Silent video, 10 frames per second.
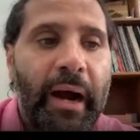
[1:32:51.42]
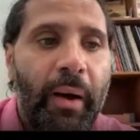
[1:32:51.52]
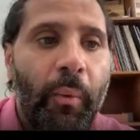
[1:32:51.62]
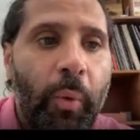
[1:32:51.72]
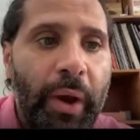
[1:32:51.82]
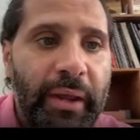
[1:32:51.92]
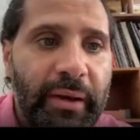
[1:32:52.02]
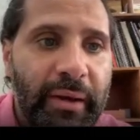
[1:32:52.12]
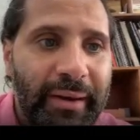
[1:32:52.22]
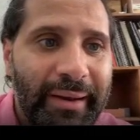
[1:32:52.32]
When
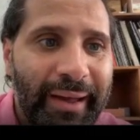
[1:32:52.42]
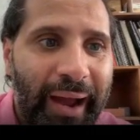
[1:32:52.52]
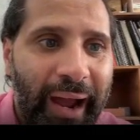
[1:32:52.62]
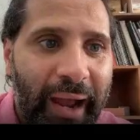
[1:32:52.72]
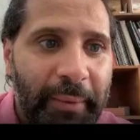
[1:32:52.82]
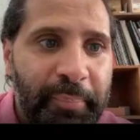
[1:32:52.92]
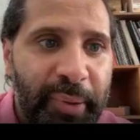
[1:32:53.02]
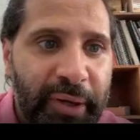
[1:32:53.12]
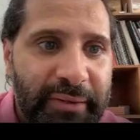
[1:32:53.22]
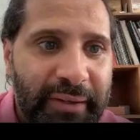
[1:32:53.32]
I put